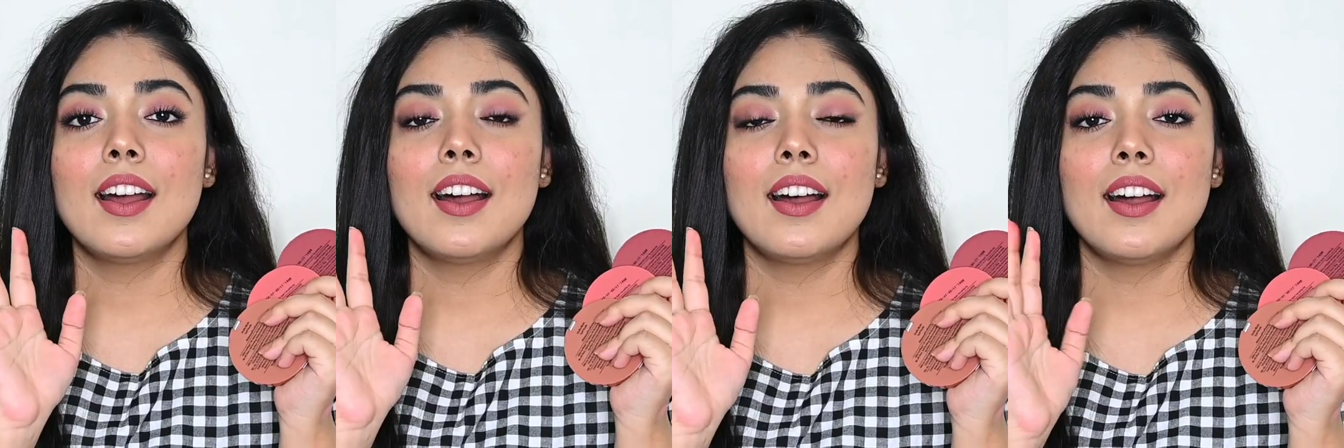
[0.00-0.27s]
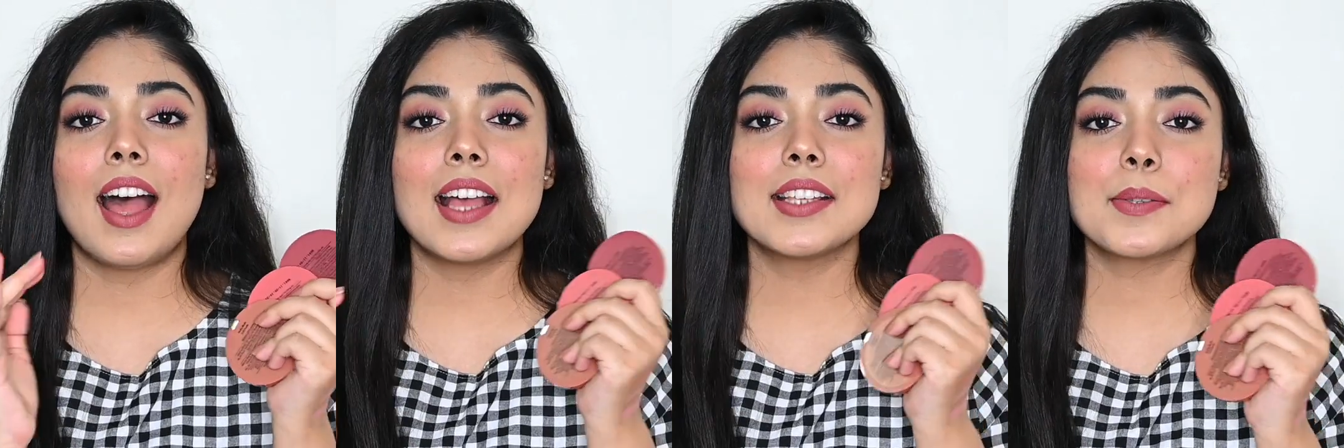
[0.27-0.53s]

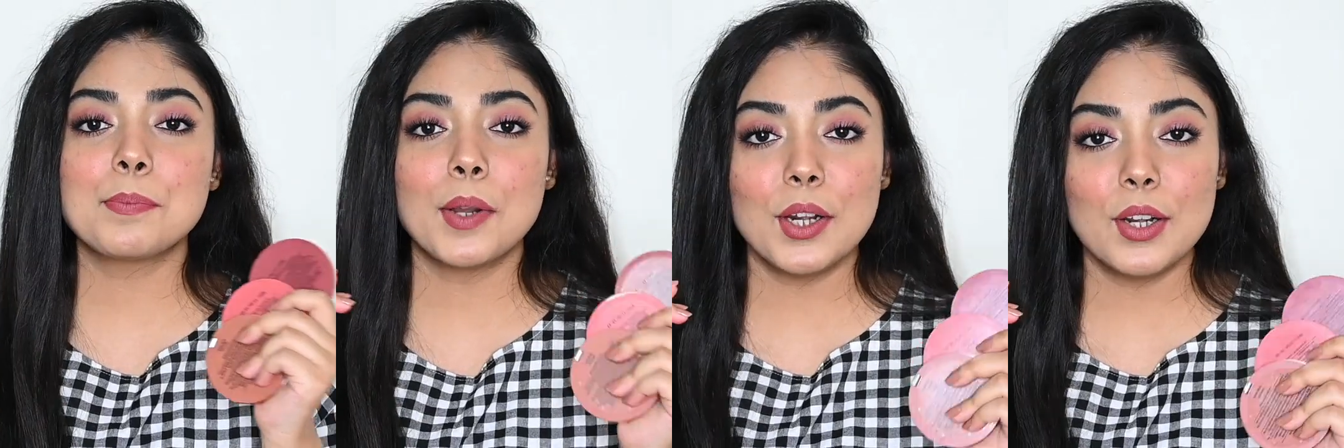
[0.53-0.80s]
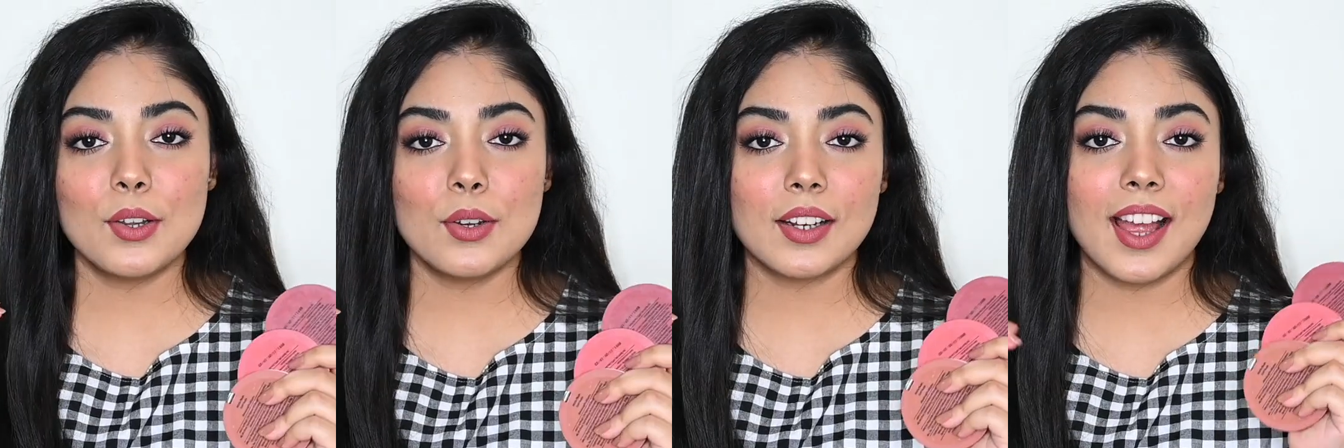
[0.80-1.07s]
uh, as per
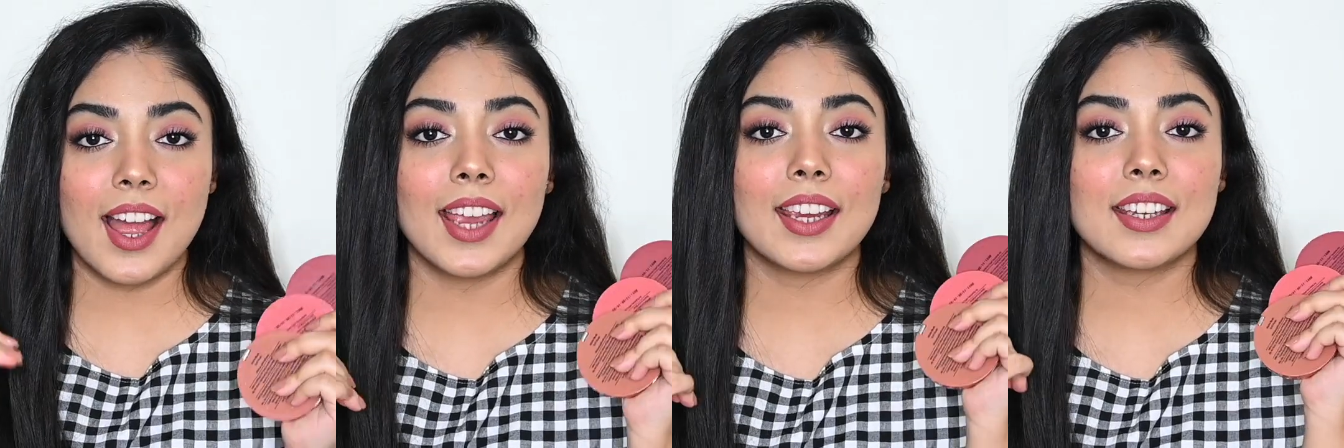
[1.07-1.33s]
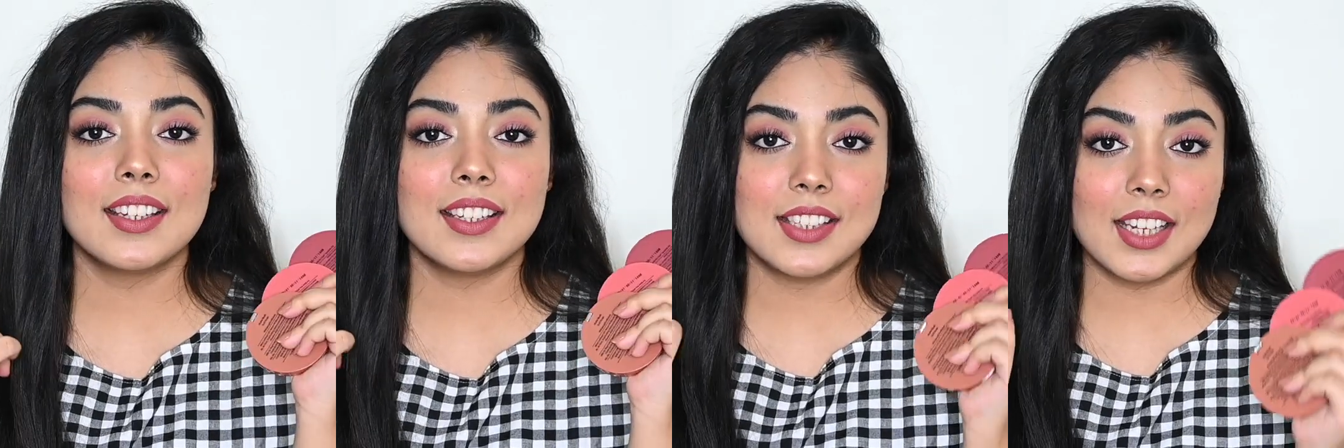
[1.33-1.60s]
look I
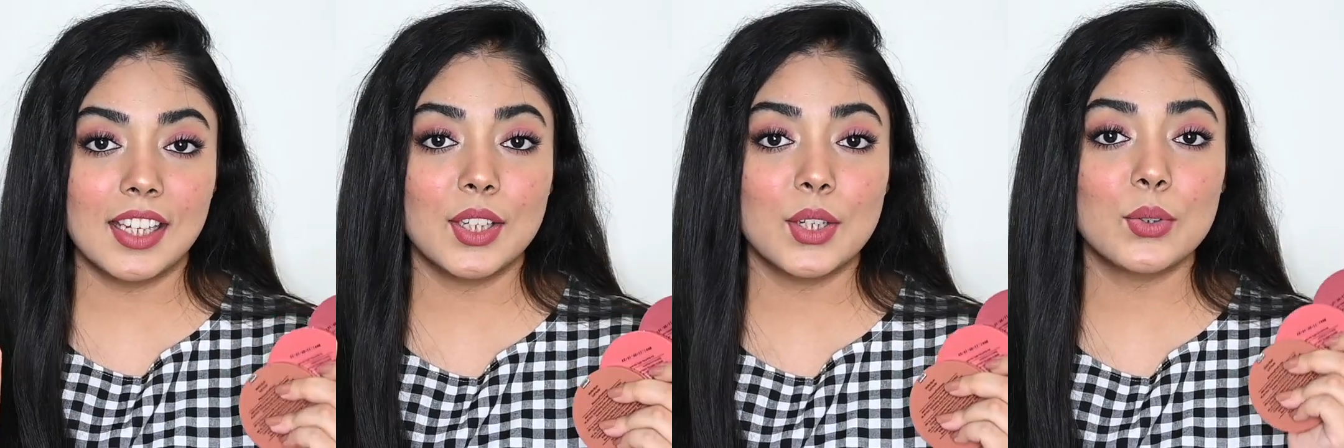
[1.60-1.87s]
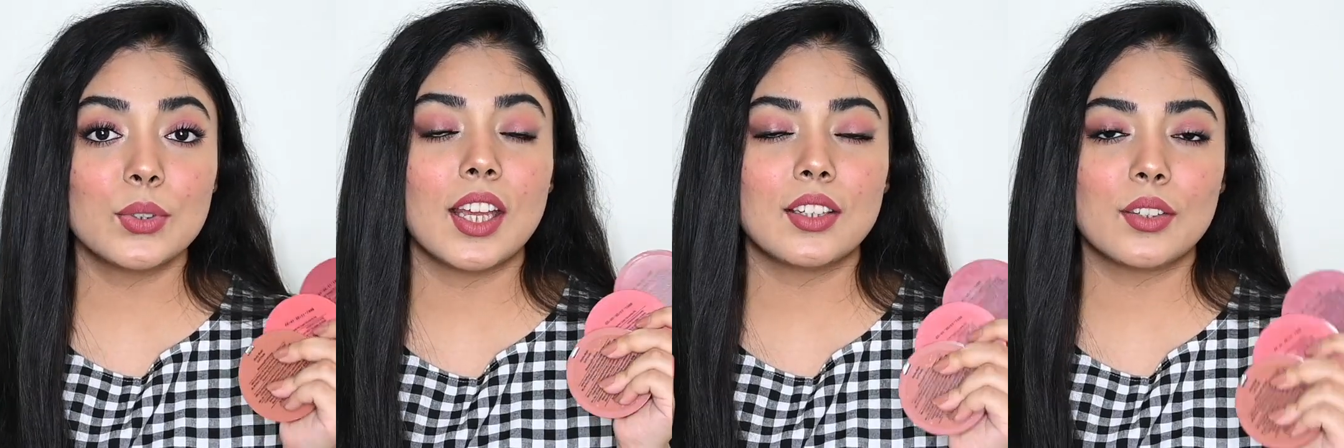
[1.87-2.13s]
can tell
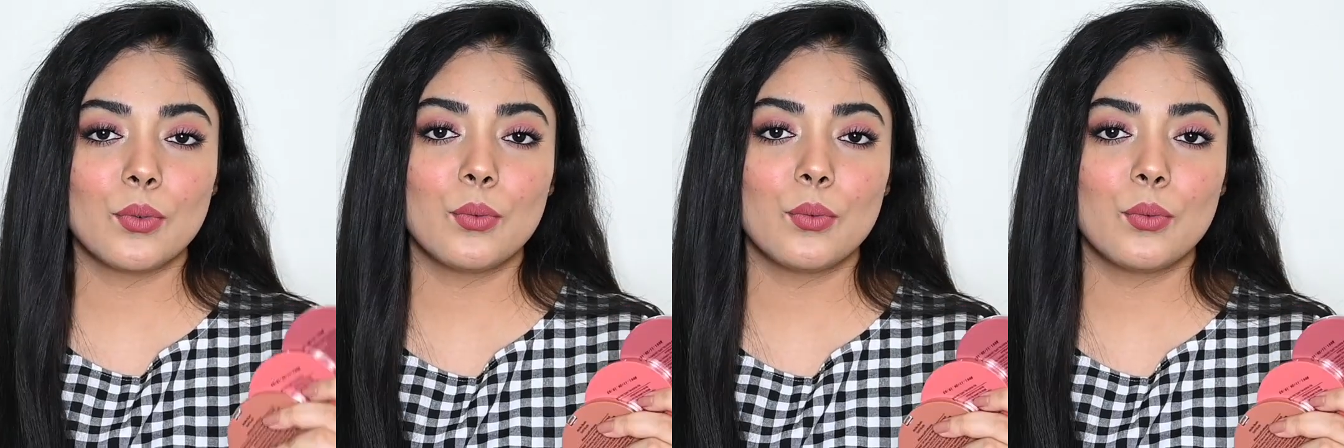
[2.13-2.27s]
you that